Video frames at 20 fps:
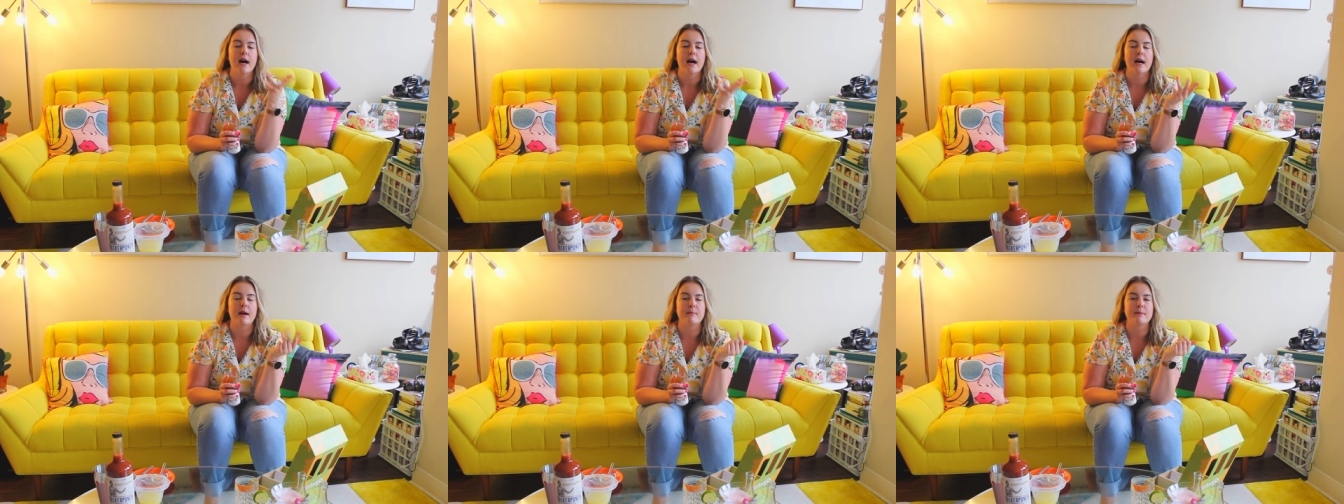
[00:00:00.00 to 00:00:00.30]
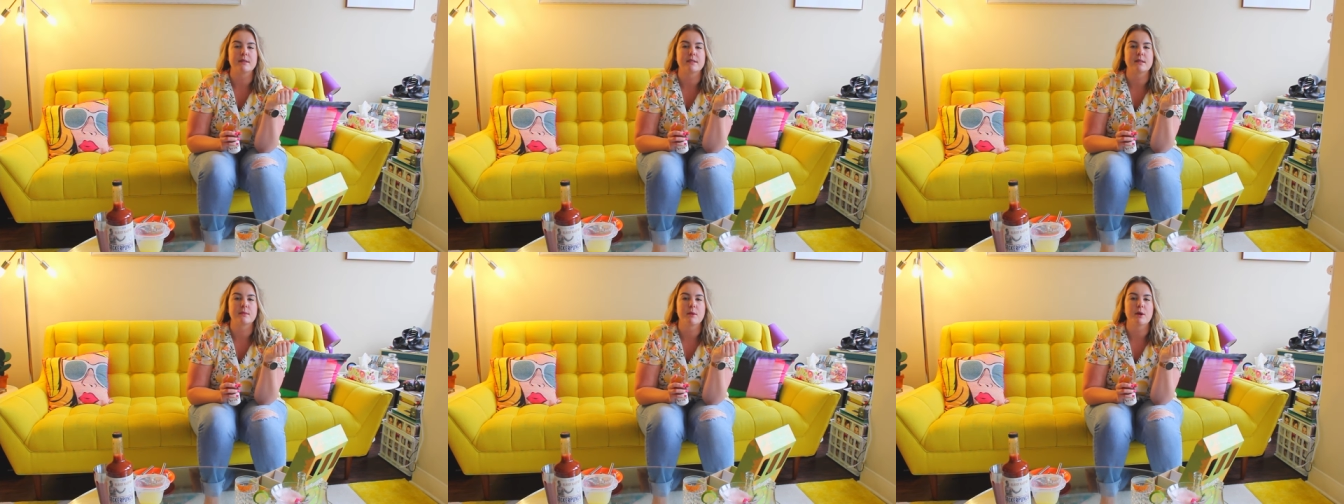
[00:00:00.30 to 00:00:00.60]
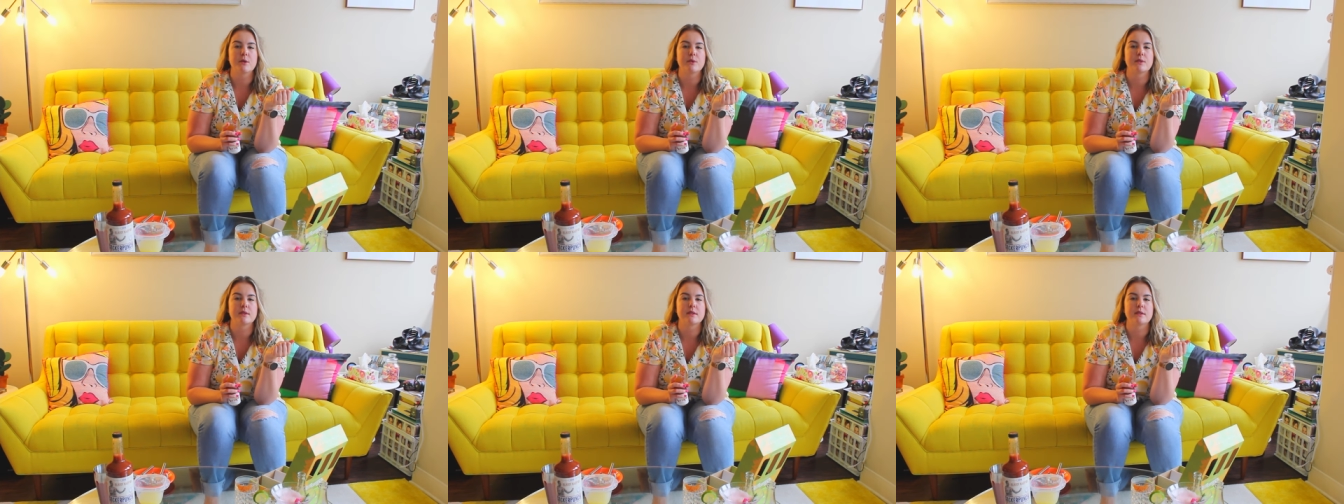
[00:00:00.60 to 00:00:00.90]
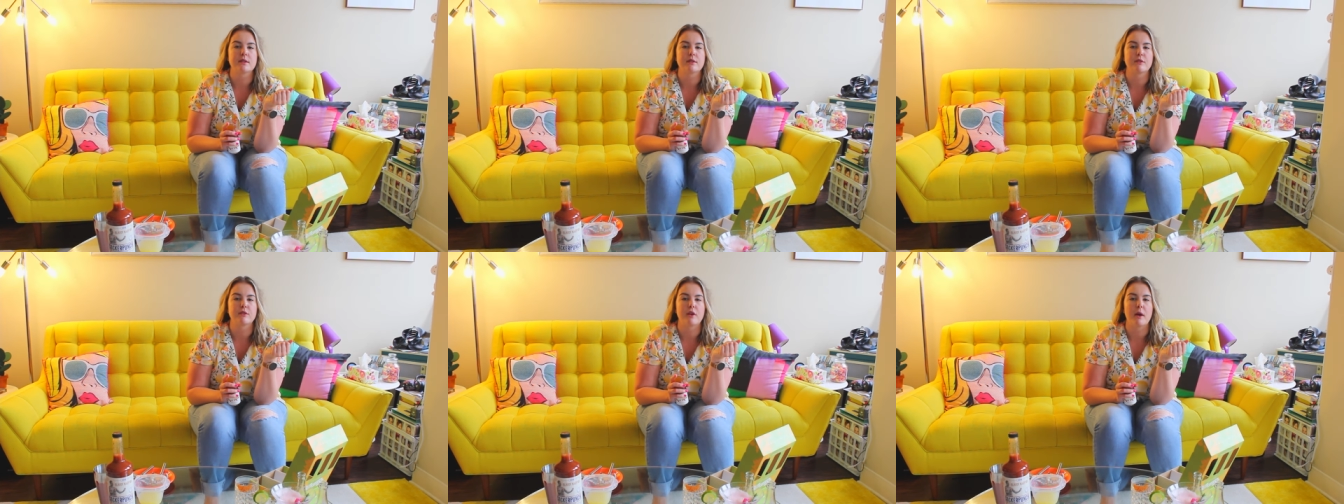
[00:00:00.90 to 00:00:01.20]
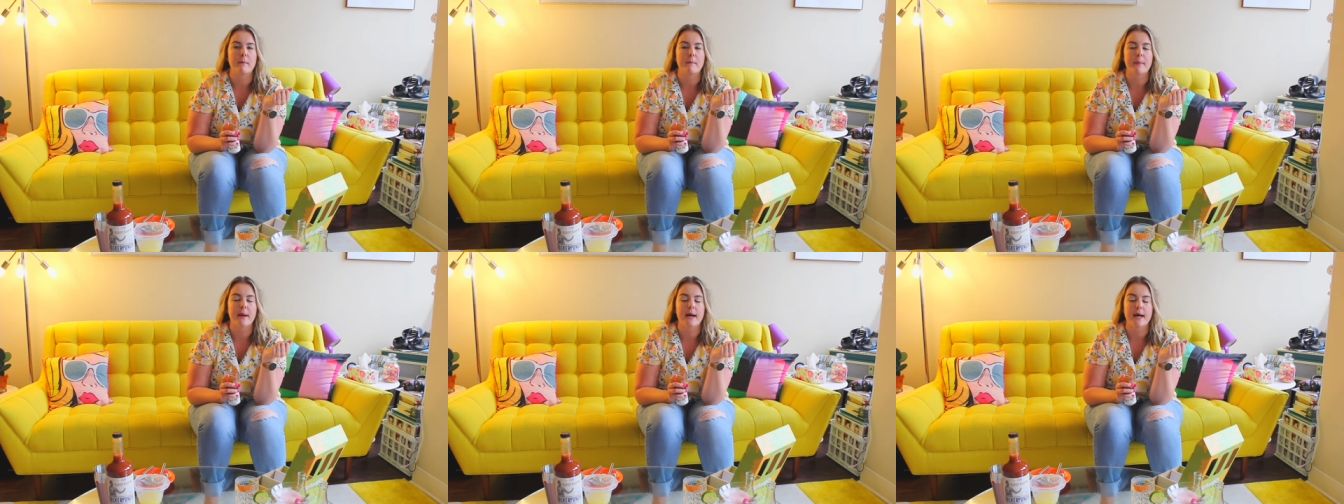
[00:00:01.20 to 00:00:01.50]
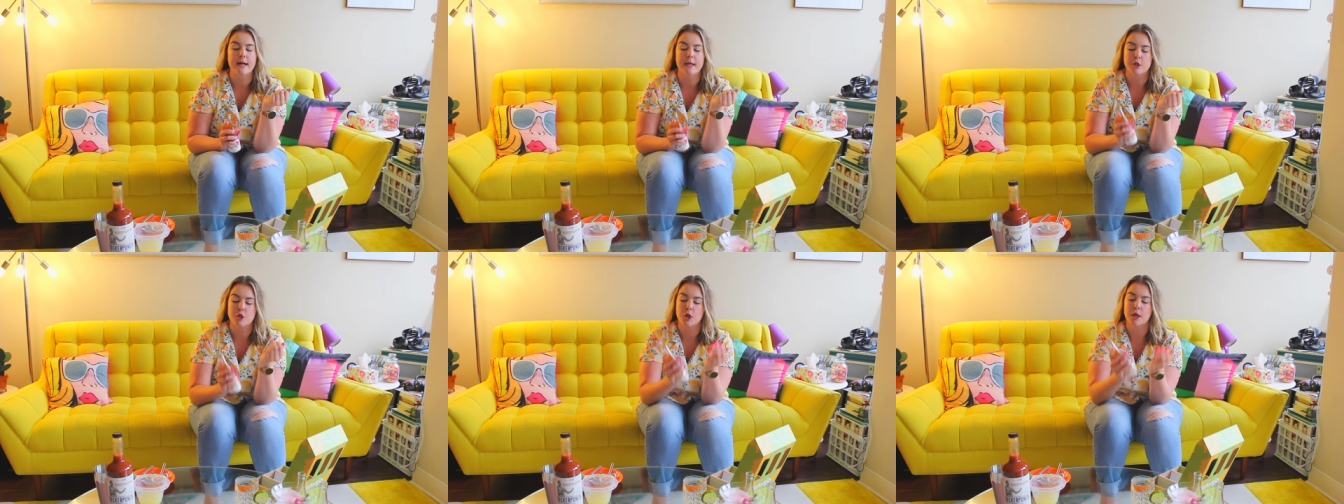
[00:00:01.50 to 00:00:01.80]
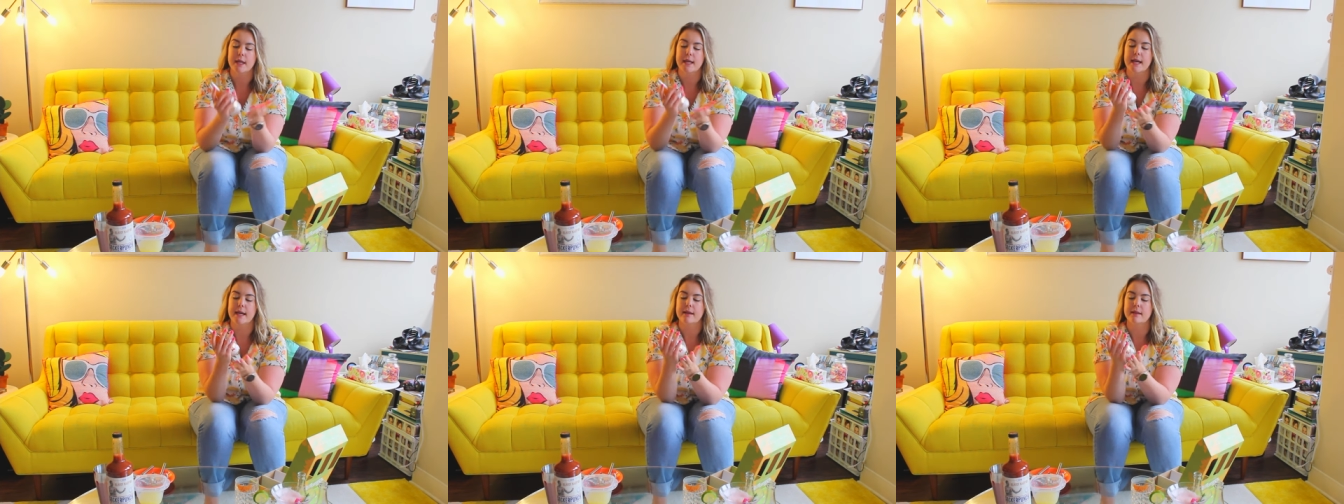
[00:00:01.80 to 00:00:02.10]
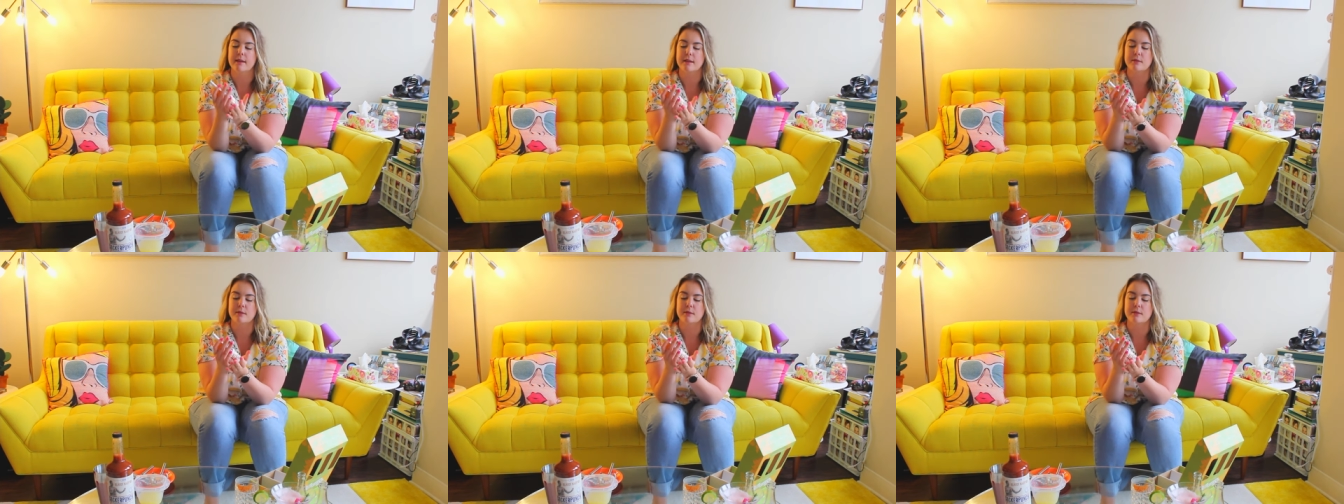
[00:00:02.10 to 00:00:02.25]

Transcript: I miss the most from drinking.